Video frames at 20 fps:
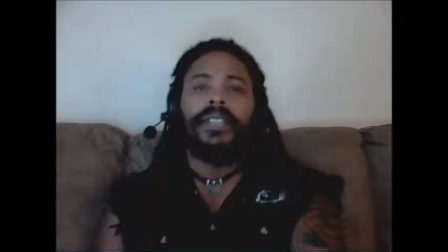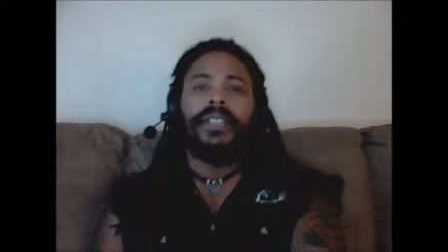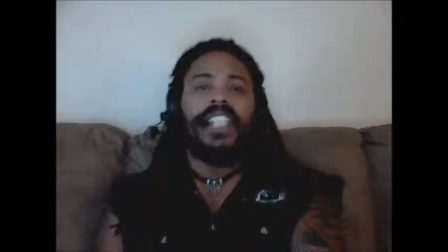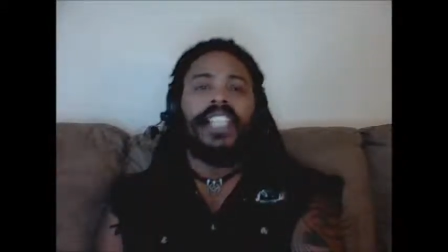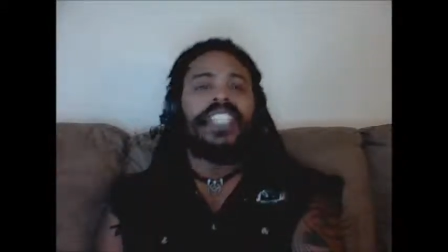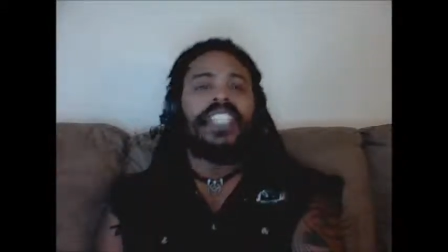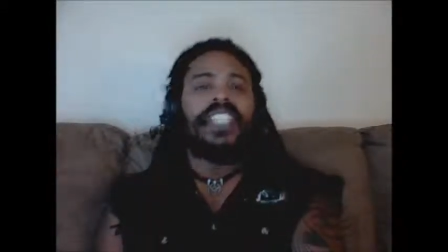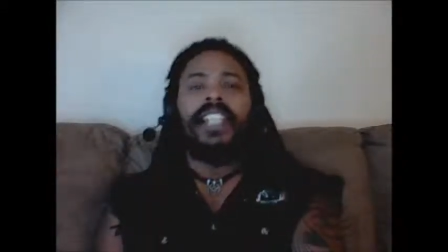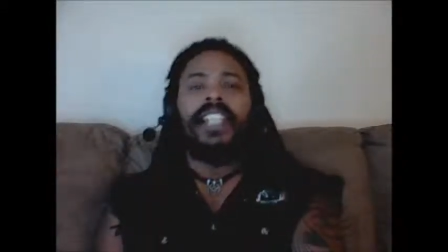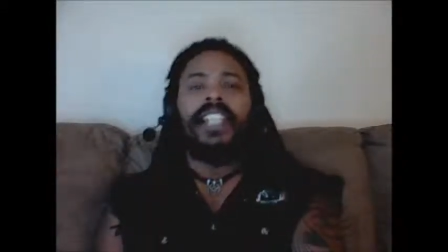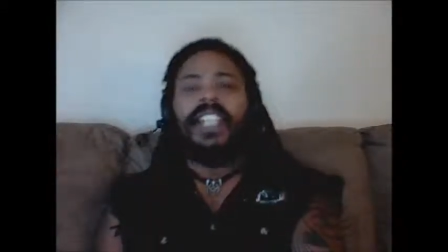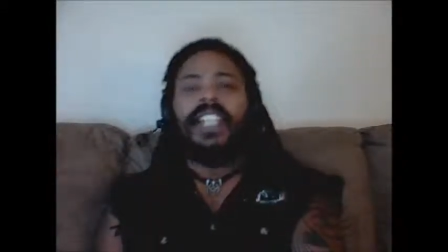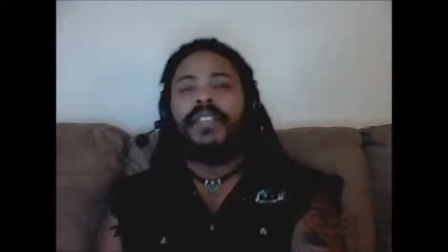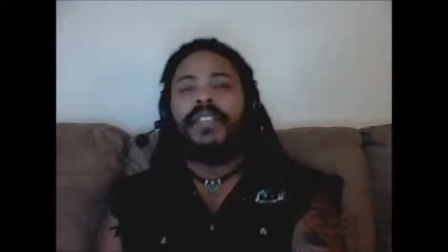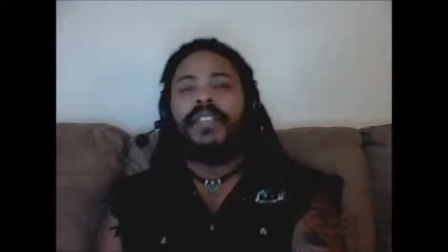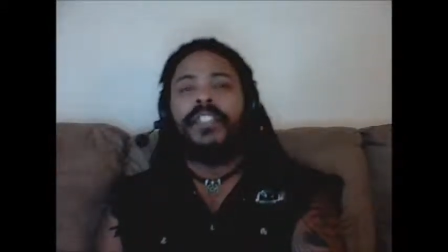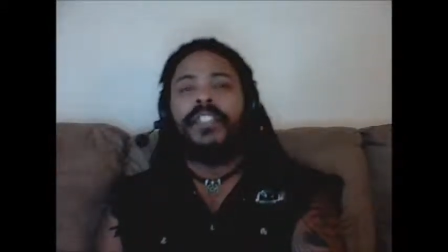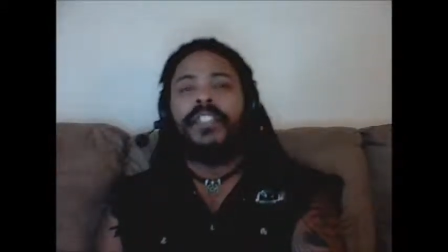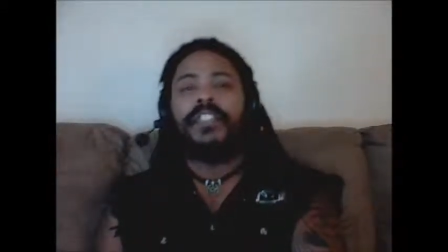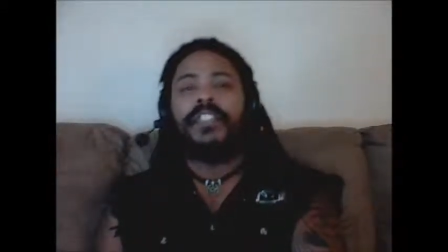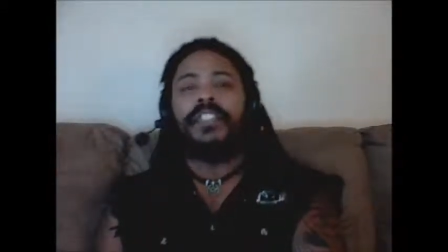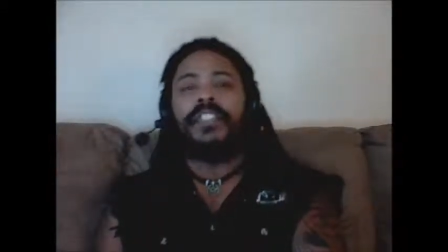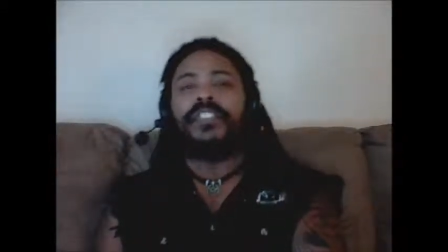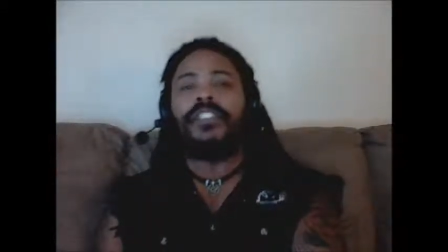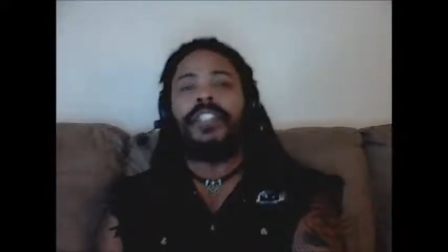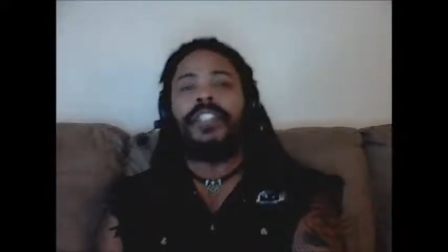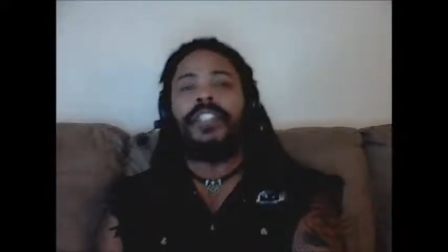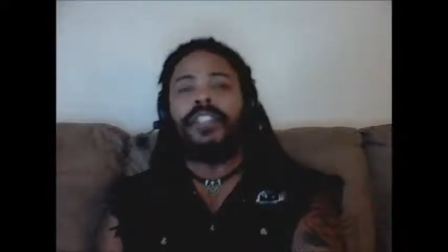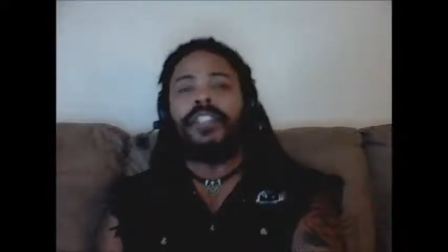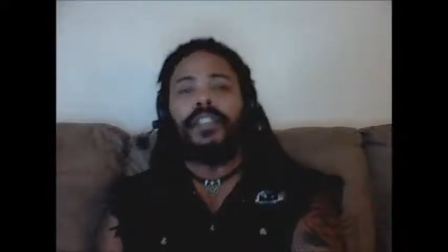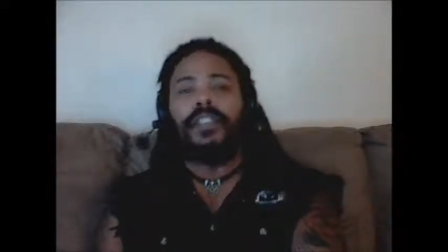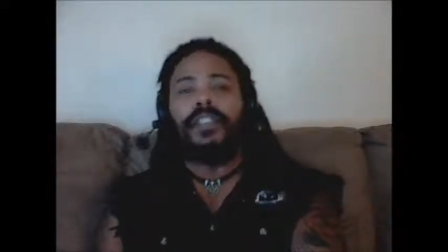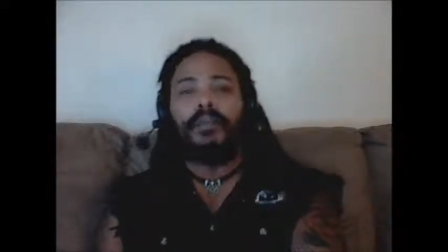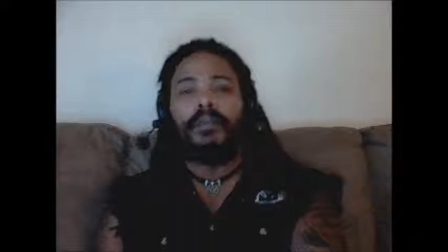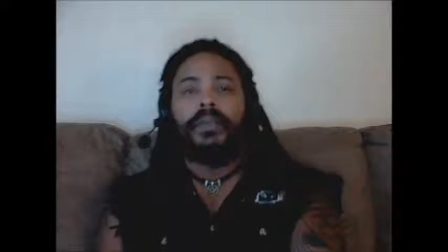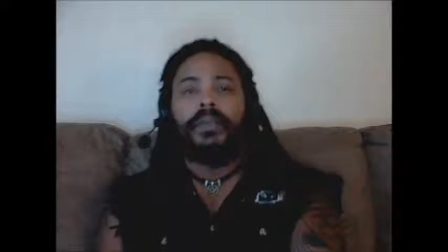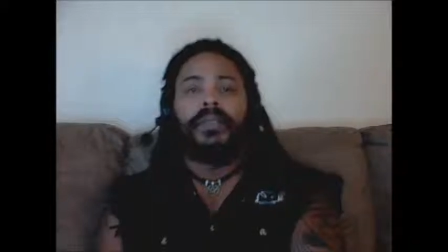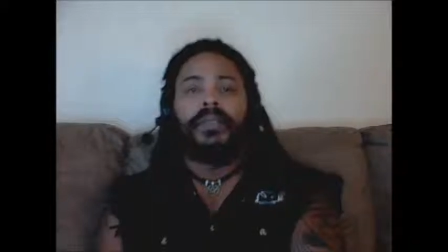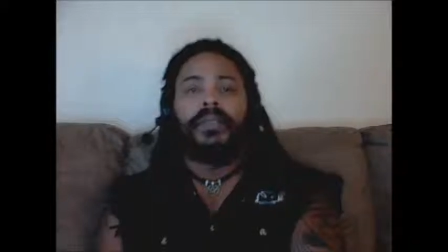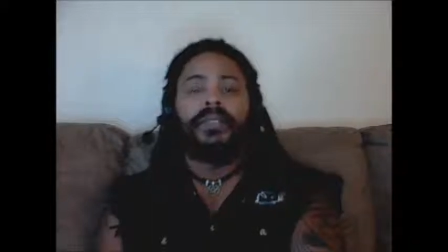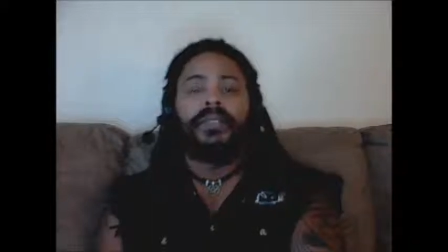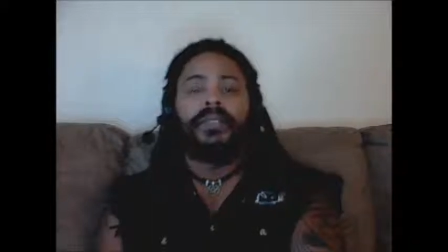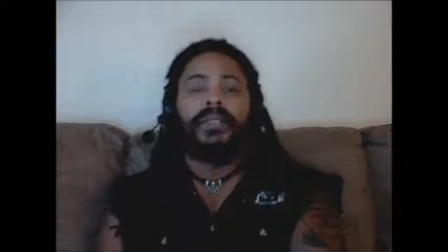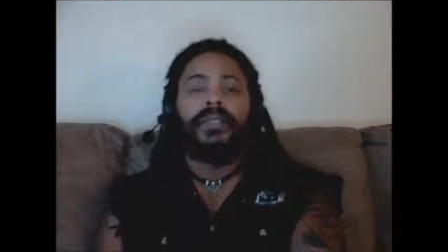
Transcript: and it's not even a Christian symbol.